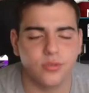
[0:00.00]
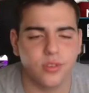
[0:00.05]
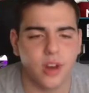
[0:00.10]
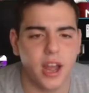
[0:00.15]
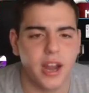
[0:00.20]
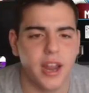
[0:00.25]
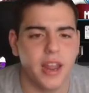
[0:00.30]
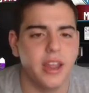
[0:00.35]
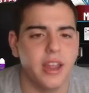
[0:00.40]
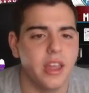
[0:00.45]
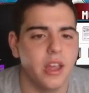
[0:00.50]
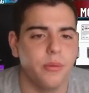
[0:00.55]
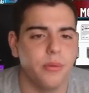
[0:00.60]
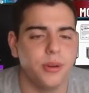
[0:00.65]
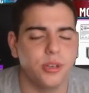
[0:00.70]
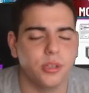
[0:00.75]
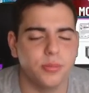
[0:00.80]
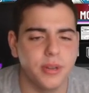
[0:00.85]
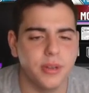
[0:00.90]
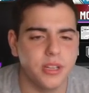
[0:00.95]
Friday,
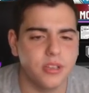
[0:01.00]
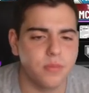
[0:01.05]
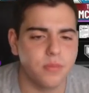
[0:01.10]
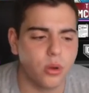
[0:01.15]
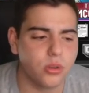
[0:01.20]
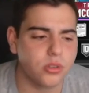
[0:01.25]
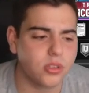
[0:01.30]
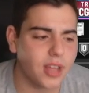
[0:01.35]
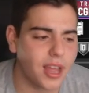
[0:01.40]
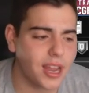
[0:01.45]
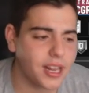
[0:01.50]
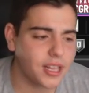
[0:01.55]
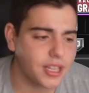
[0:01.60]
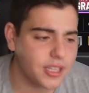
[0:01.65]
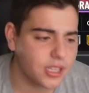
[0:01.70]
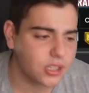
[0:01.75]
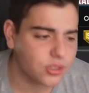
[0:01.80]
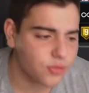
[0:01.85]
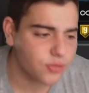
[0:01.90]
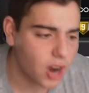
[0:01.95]
which means most likely
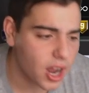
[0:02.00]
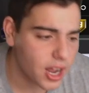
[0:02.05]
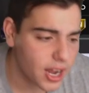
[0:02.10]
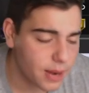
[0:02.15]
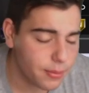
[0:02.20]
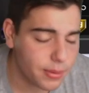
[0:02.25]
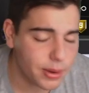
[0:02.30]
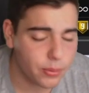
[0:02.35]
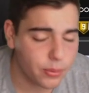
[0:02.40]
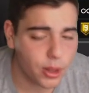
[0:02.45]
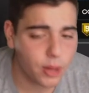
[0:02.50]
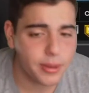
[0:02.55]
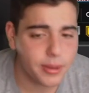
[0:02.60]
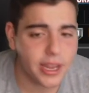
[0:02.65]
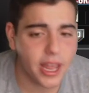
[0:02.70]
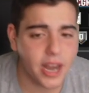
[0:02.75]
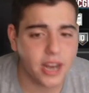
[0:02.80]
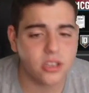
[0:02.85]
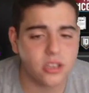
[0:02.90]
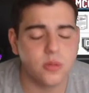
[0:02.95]
this Friday we will be
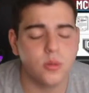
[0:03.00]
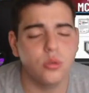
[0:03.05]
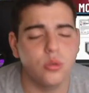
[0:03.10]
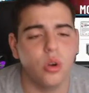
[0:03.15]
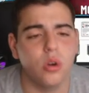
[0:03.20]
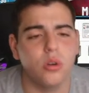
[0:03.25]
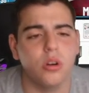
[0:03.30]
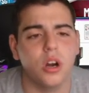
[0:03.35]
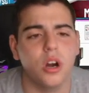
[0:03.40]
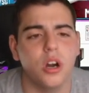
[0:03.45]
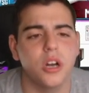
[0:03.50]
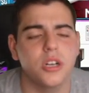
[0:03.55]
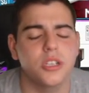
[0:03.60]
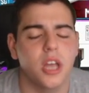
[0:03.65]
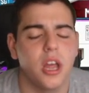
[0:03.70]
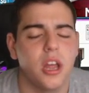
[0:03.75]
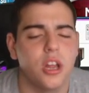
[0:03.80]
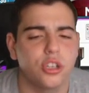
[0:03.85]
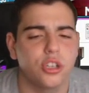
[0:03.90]
getting some new gold cards.